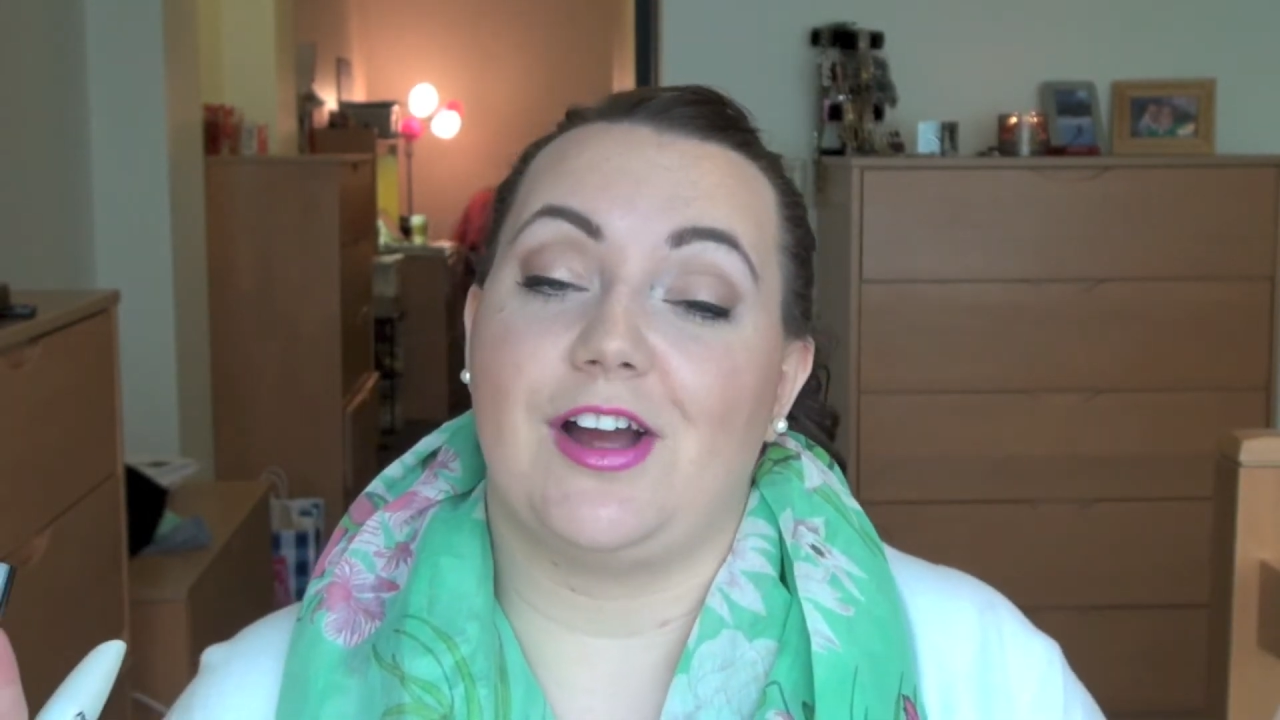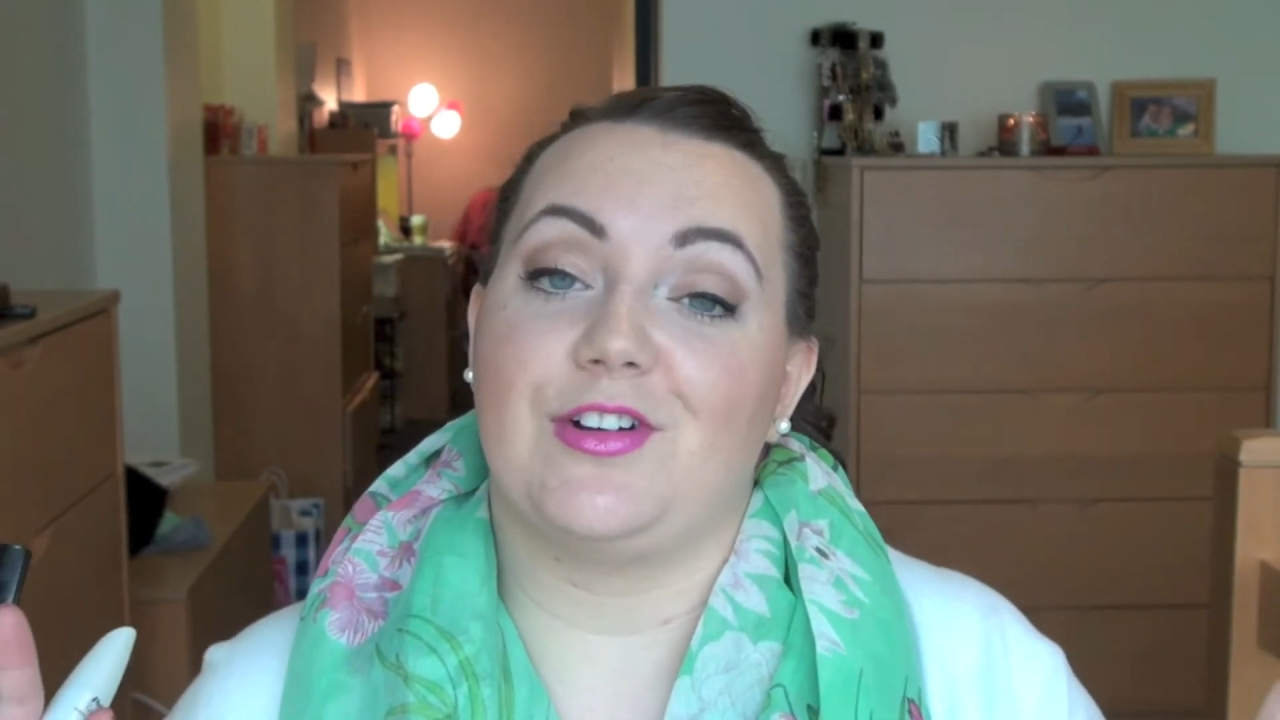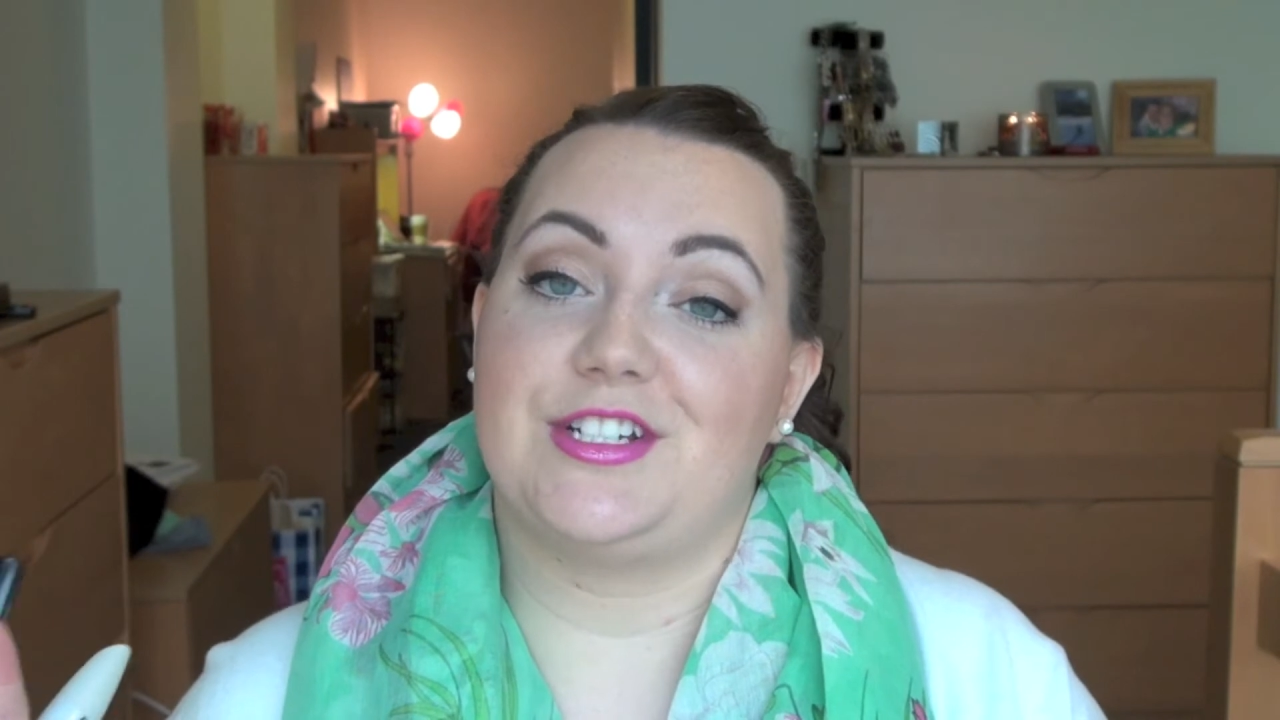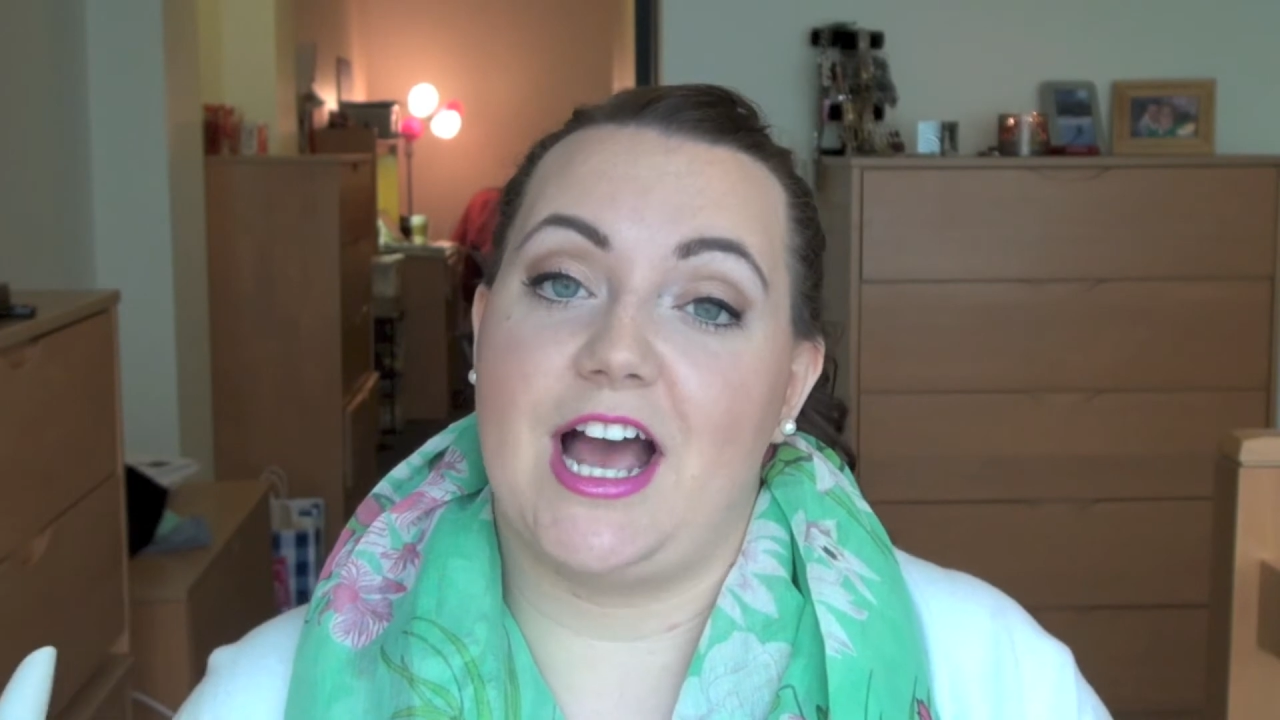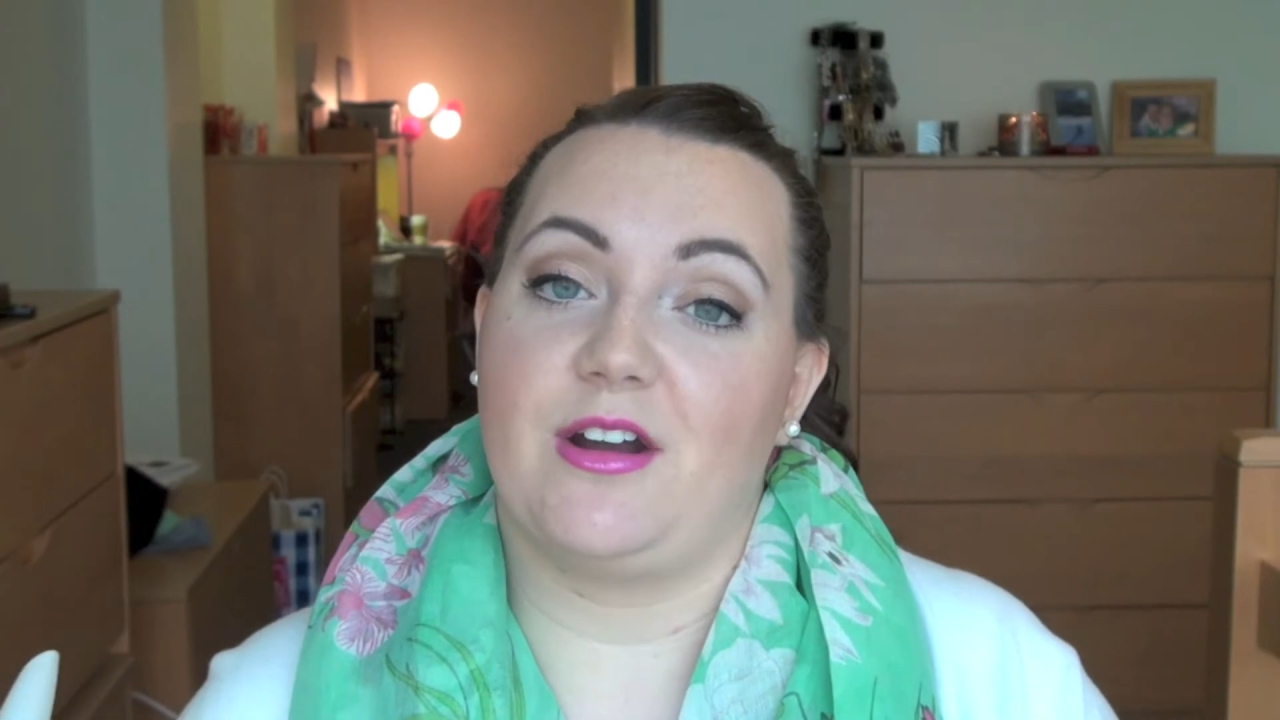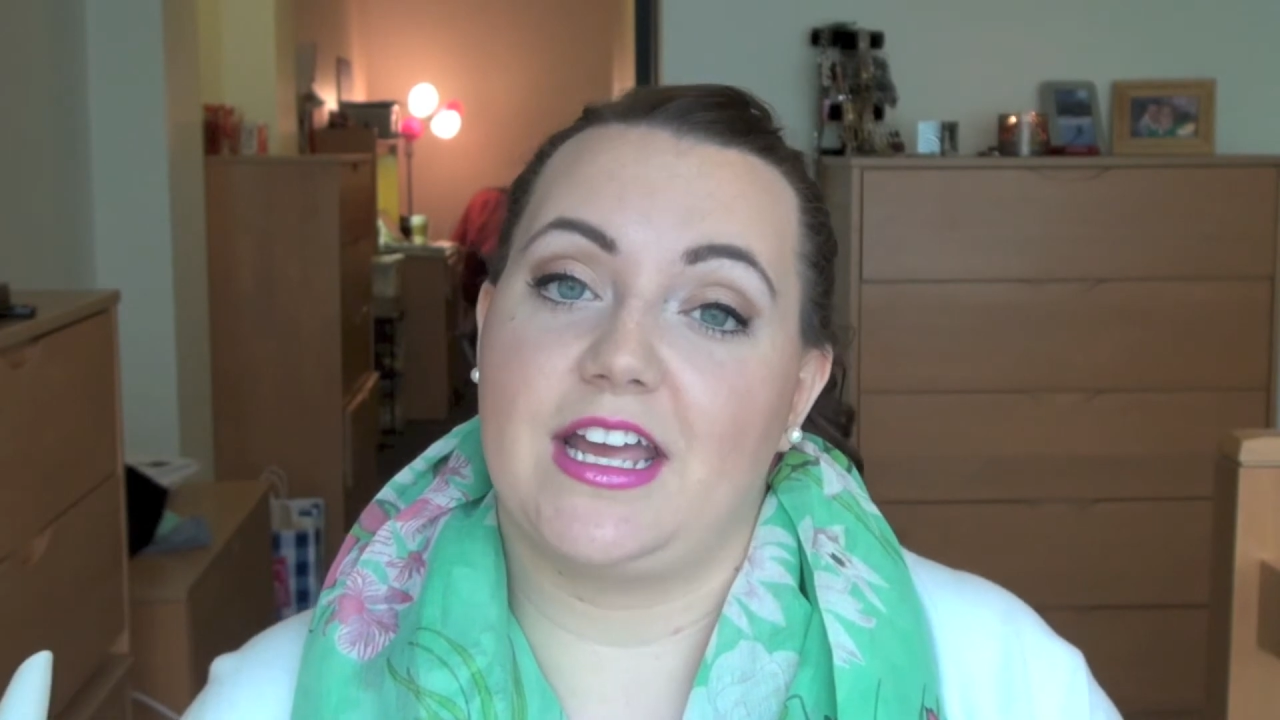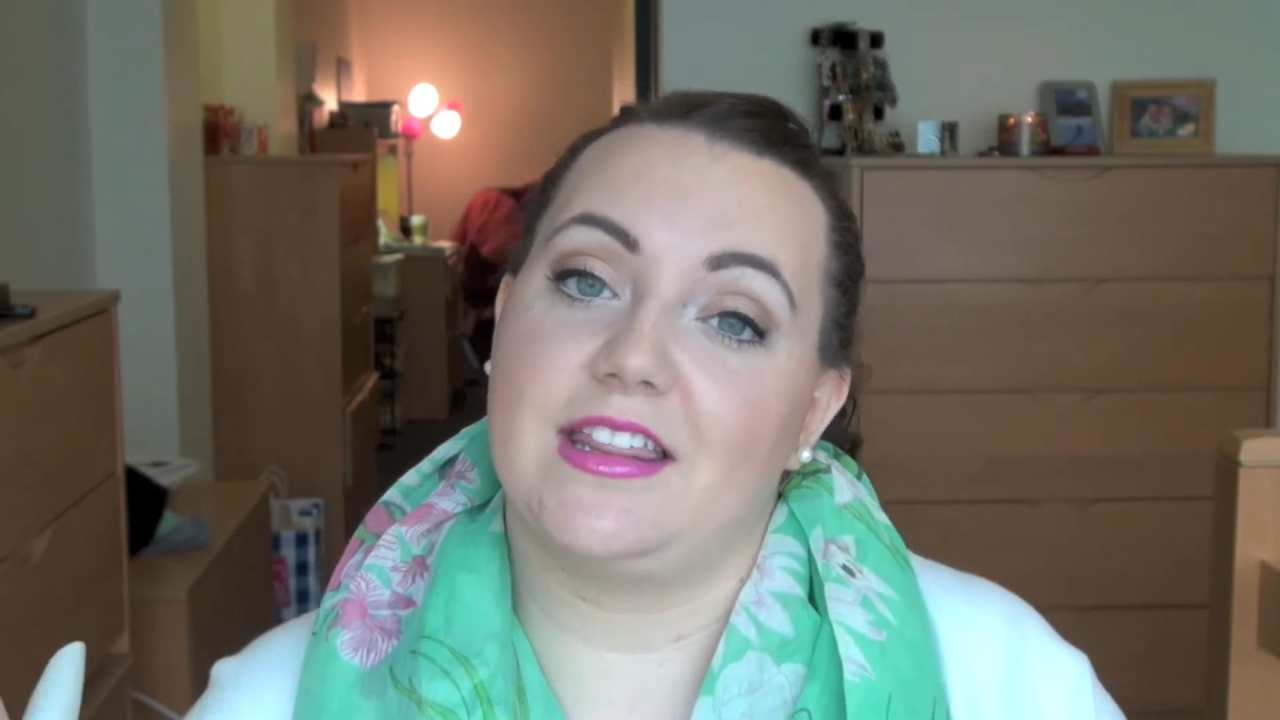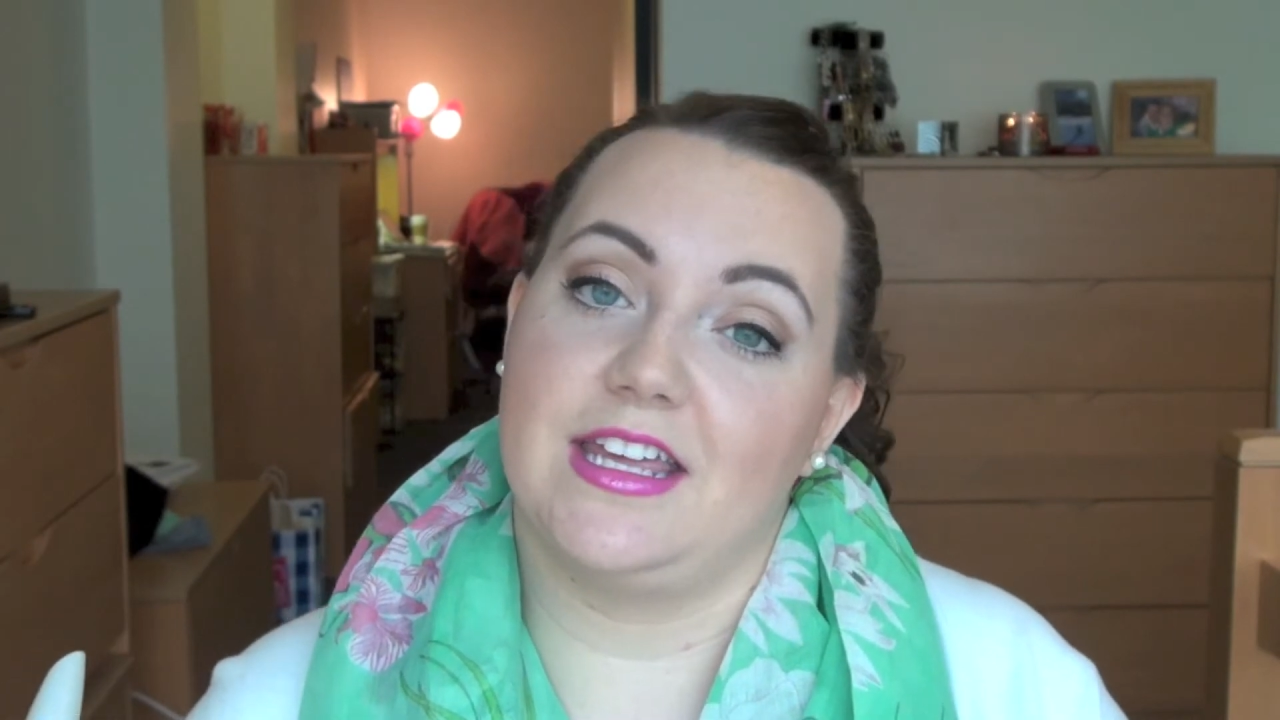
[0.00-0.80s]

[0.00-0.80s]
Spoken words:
ever doubting